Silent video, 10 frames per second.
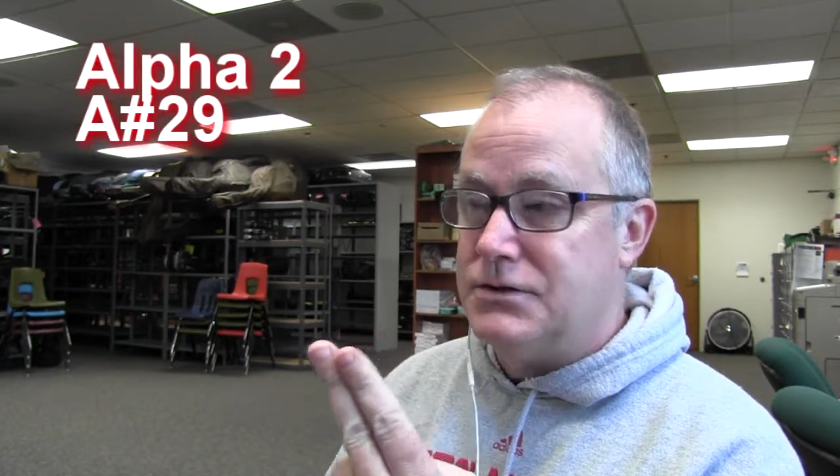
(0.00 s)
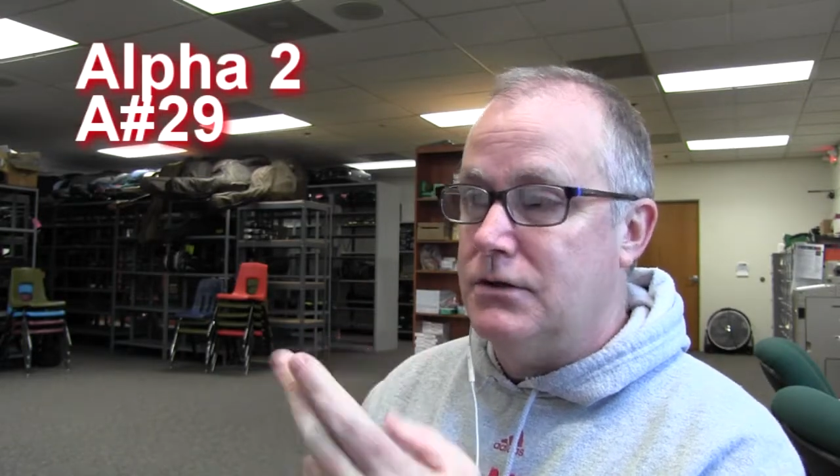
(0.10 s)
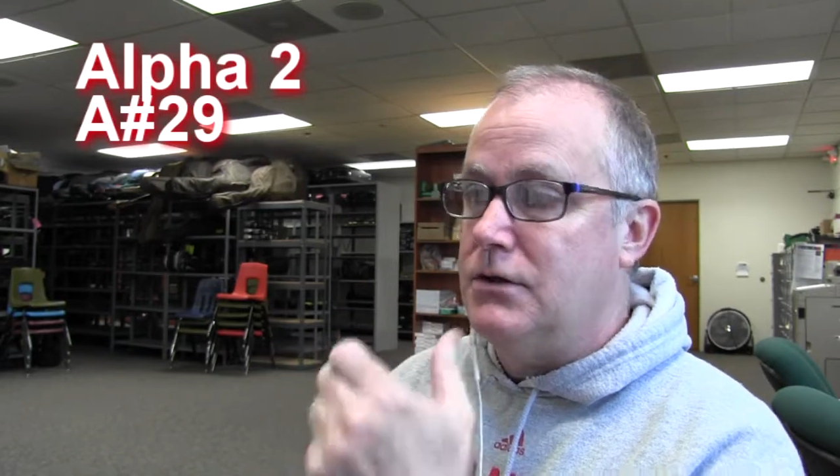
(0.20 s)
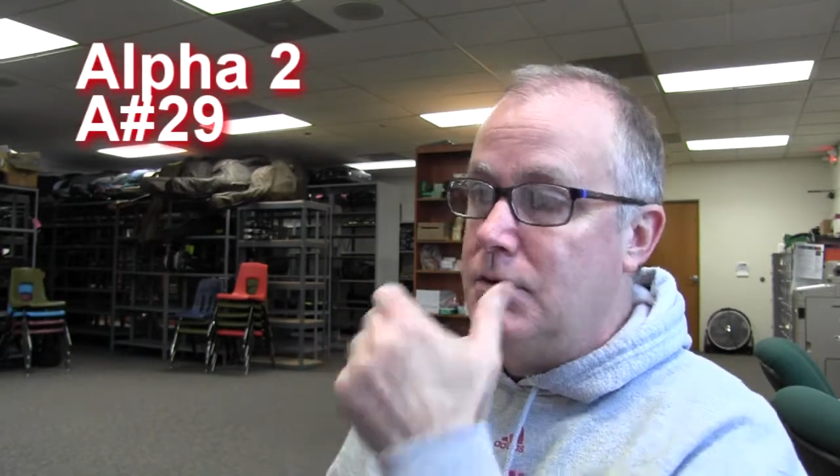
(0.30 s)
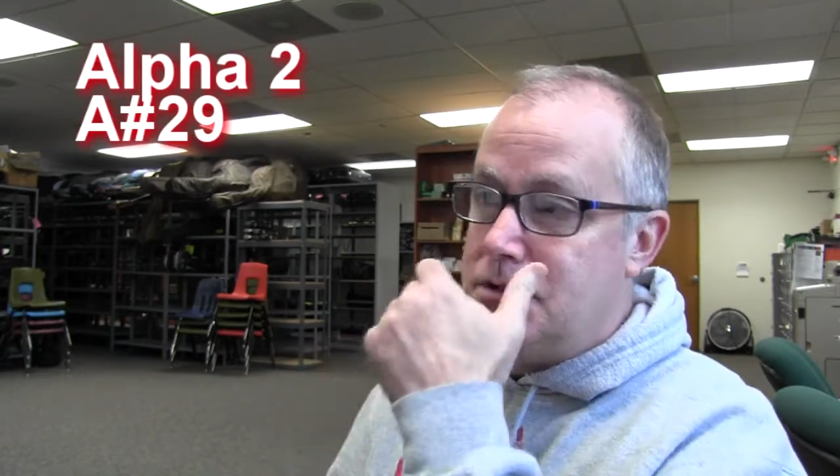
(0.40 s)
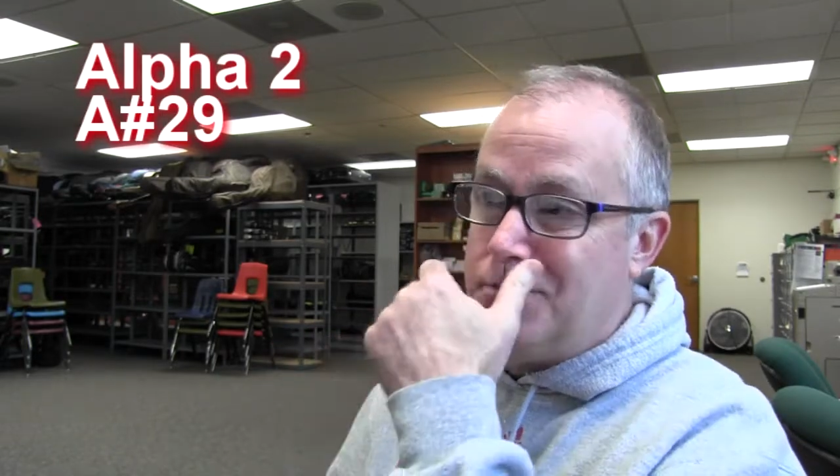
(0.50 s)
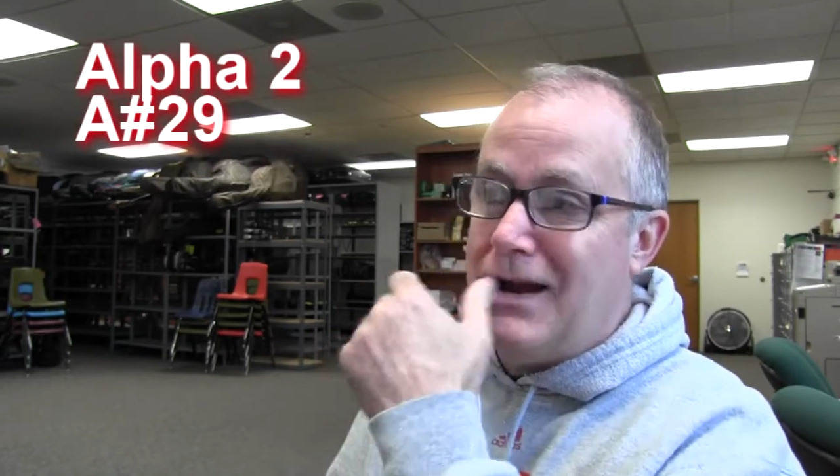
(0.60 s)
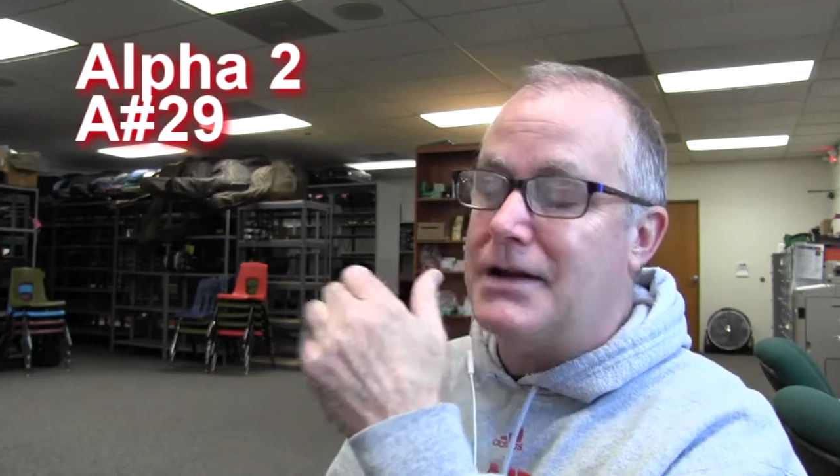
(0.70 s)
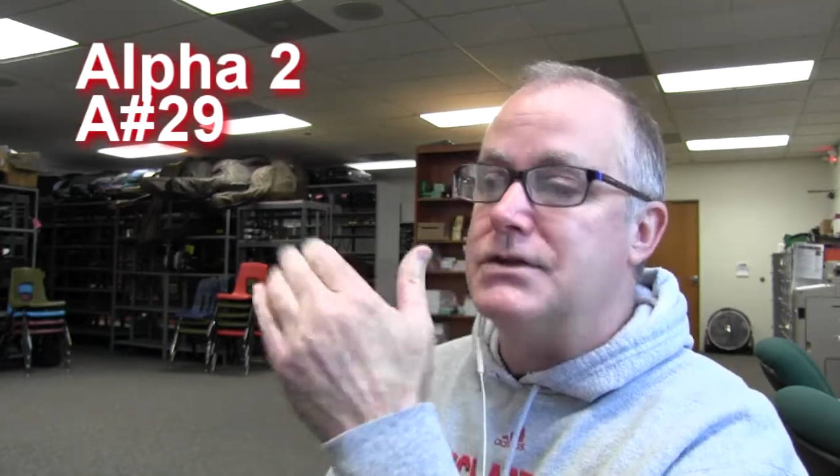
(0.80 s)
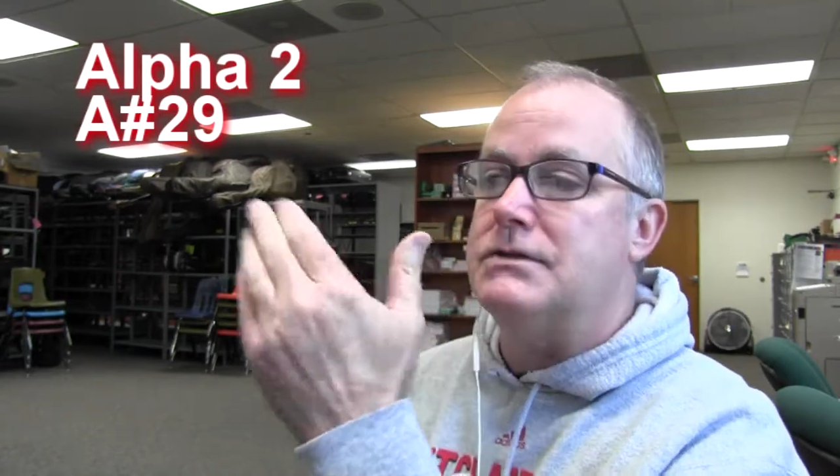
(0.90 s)
So you know what to
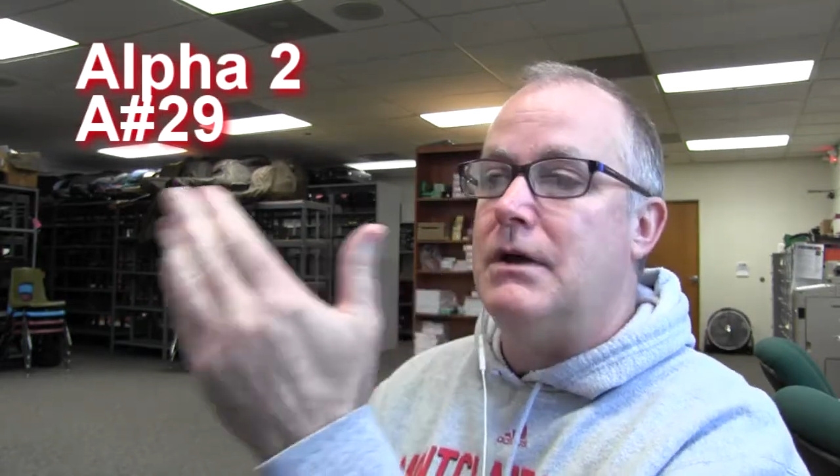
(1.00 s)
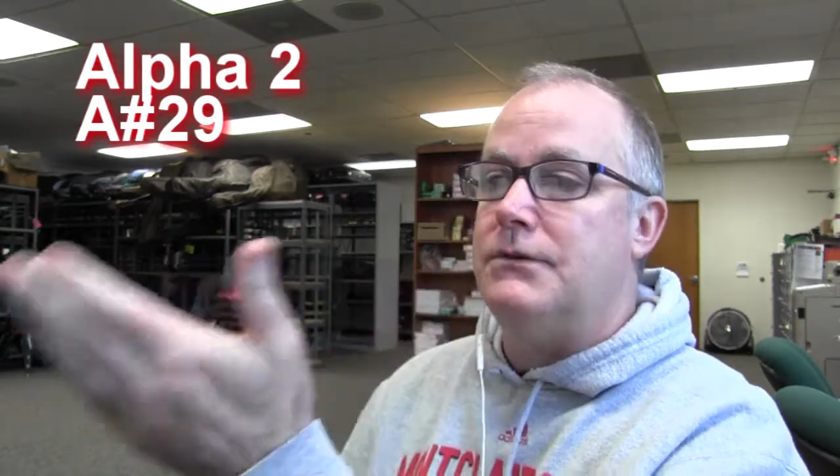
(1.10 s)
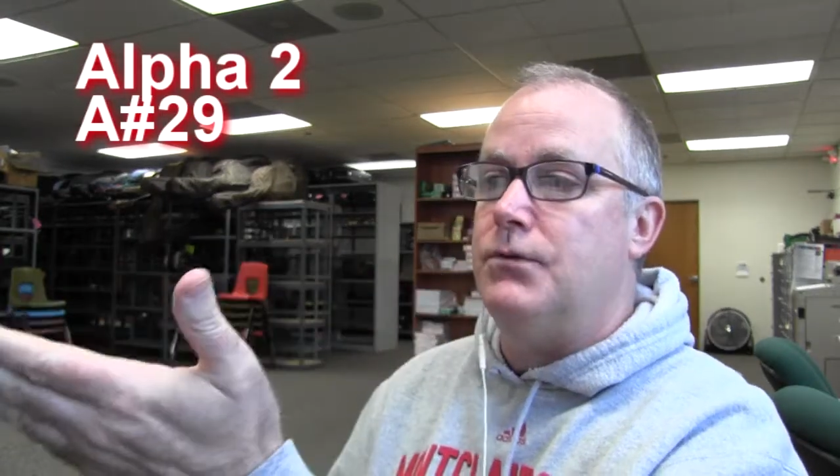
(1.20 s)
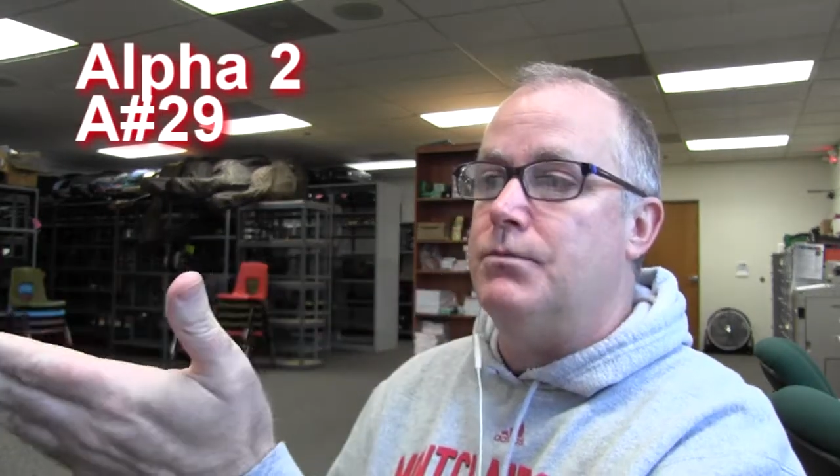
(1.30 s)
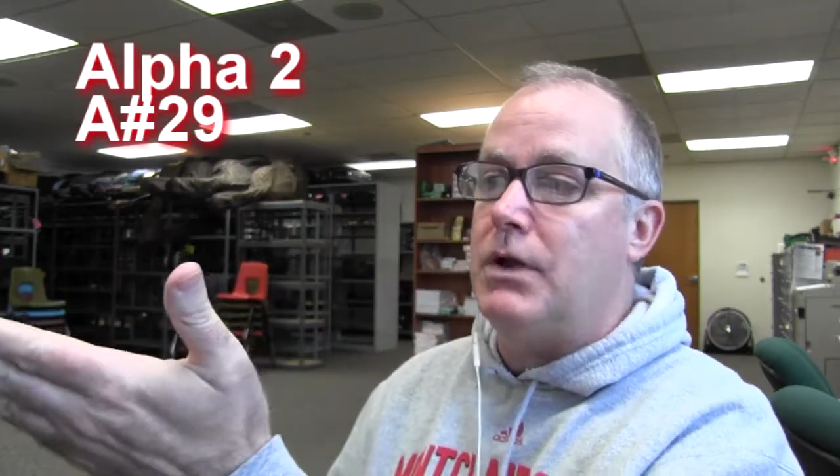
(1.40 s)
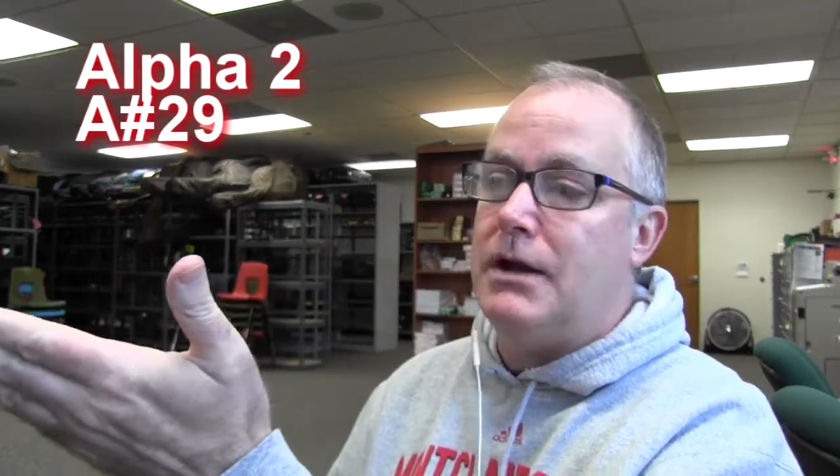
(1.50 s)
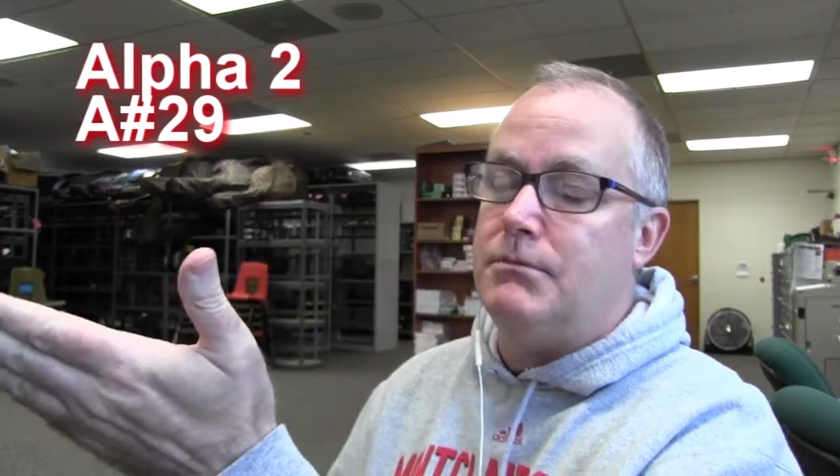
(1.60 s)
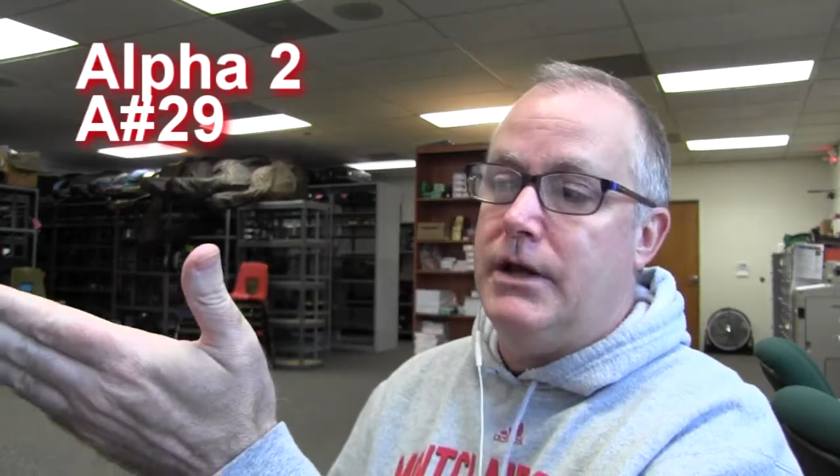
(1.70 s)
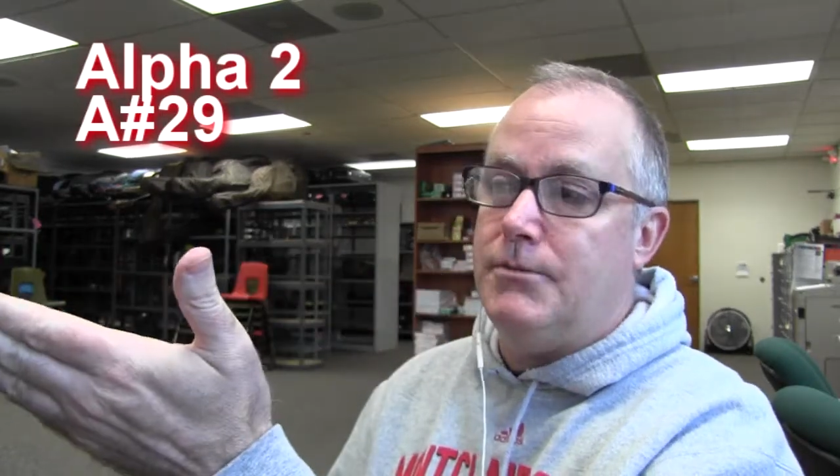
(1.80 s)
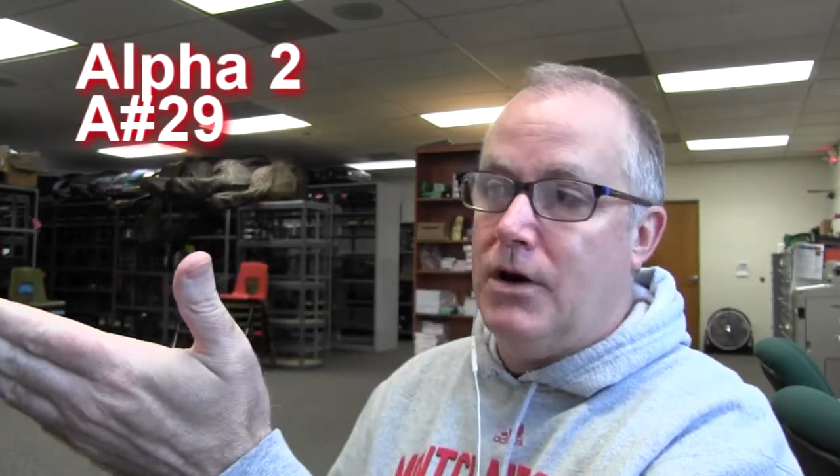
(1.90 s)
practice if you're
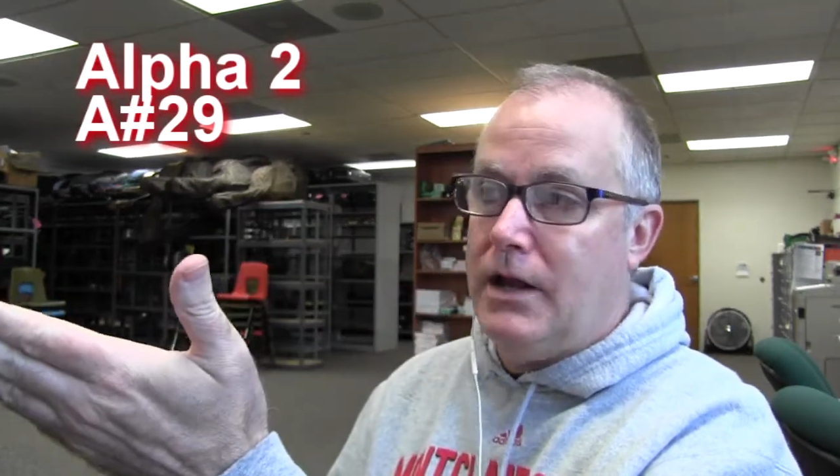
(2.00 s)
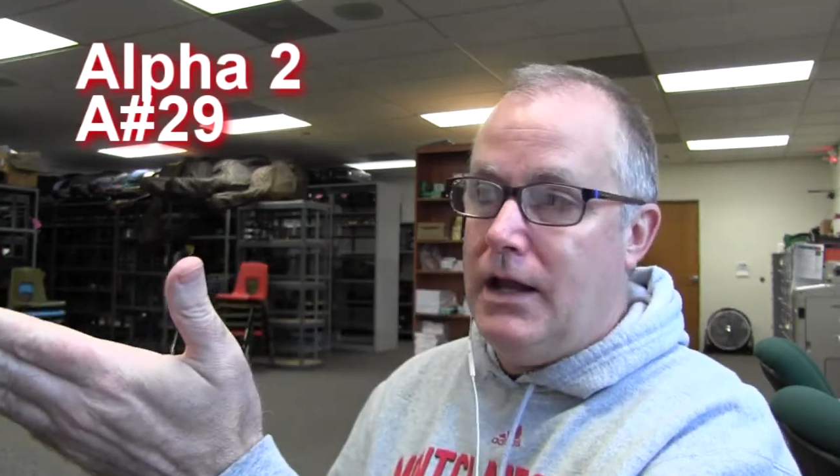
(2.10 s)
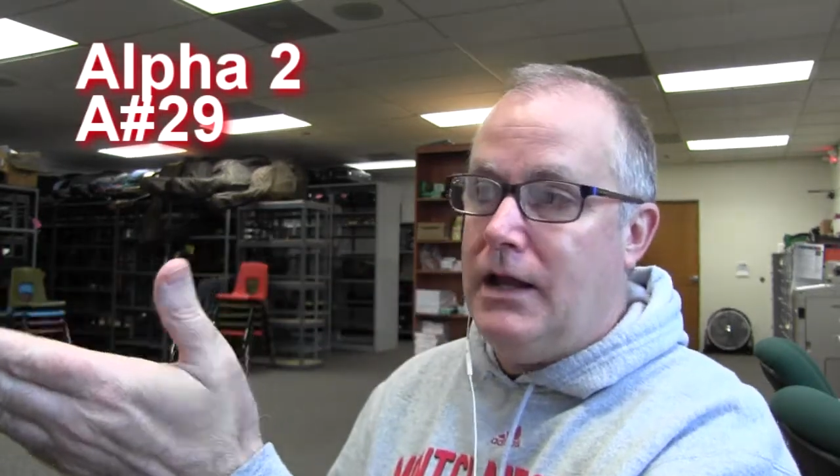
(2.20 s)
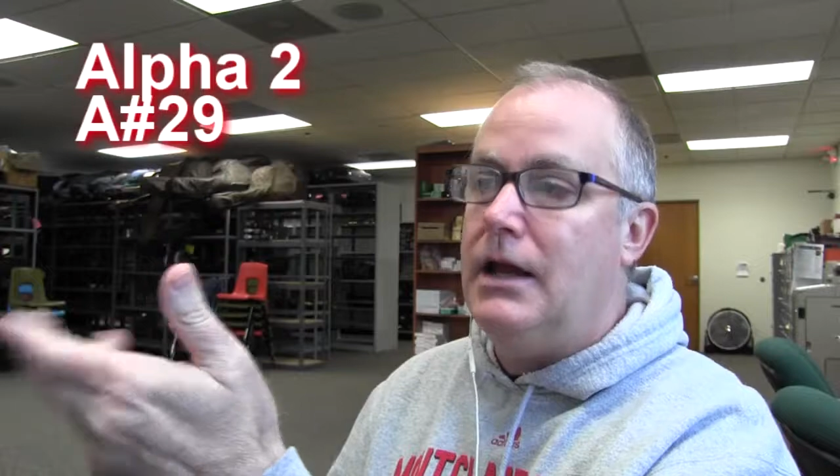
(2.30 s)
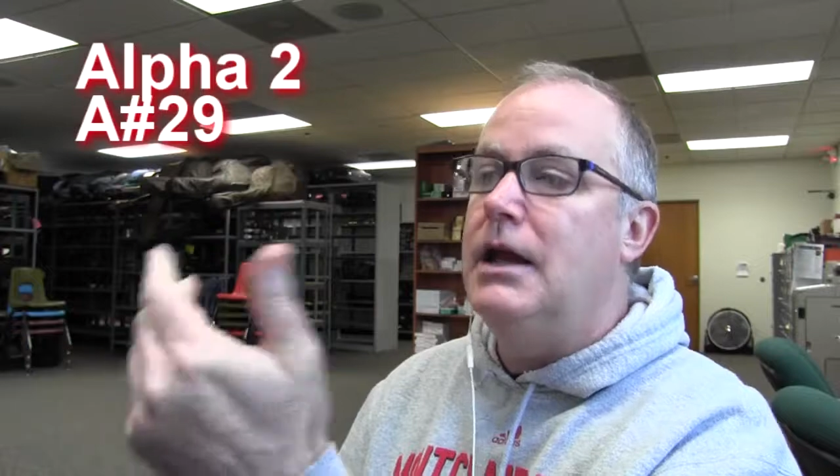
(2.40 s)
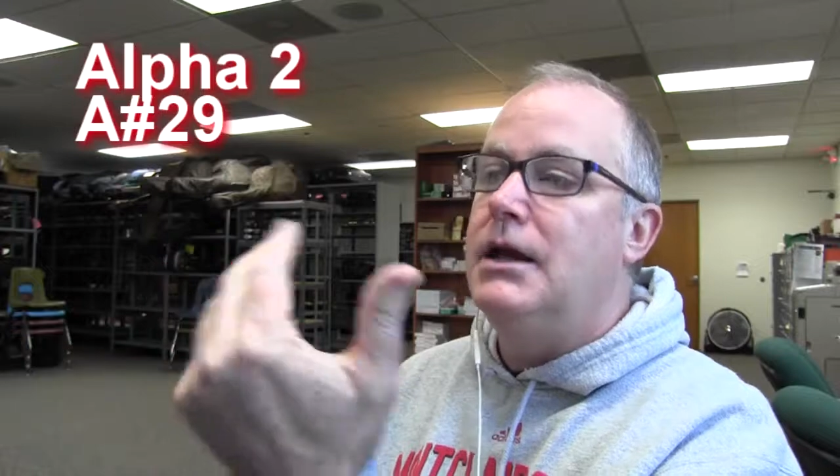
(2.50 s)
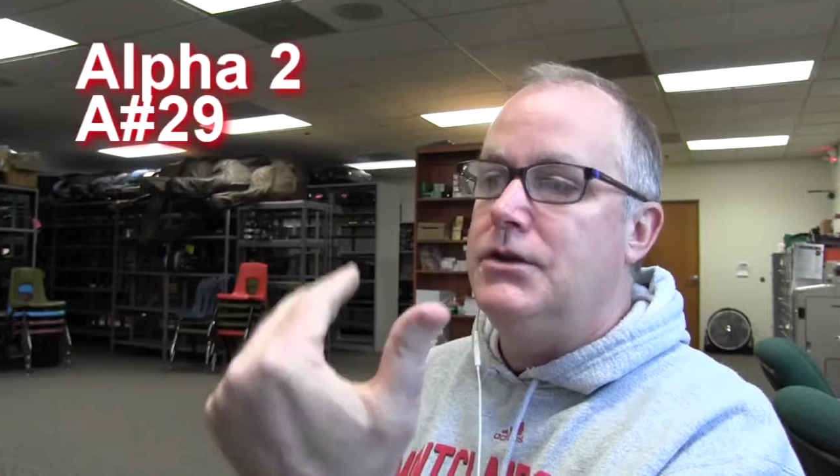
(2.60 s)
playing part A,